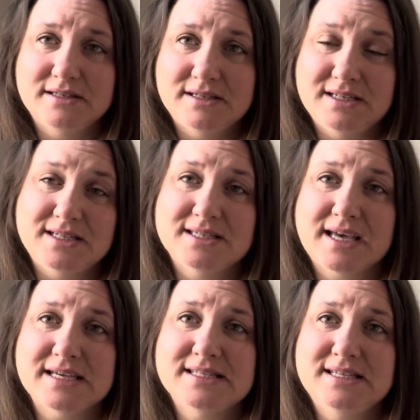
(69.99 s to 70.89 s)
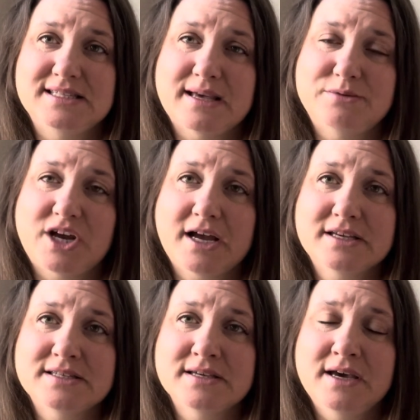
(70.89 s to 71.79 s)
to discuss these
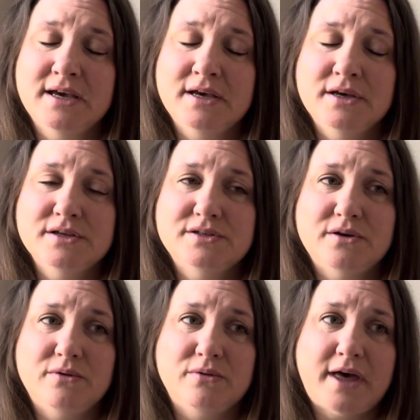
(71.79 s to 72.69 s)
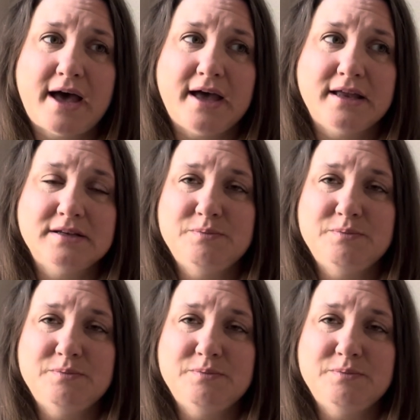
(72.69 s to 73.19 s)
subjects so that